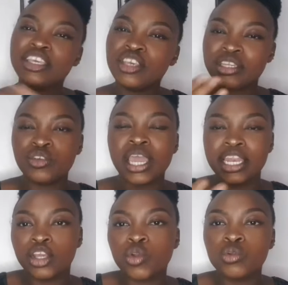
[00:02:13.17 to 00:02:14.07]
you can
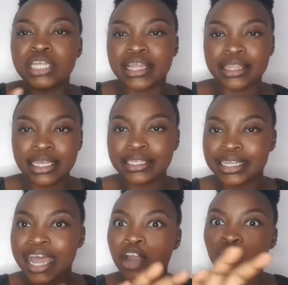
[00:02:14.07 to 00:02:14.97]
include other things that
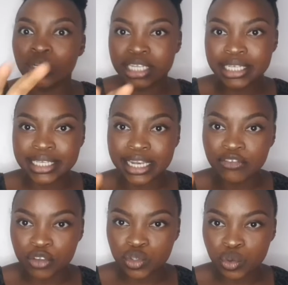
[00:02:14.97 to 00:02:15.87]
are not exactly
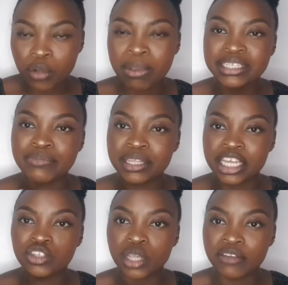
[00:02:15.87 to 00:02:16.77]
visual, but something
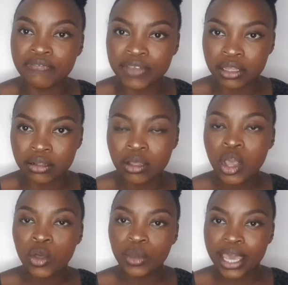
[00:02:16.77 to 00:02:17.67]
that you can feel,
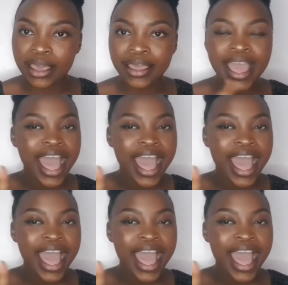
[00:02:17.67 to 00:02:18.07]
okay?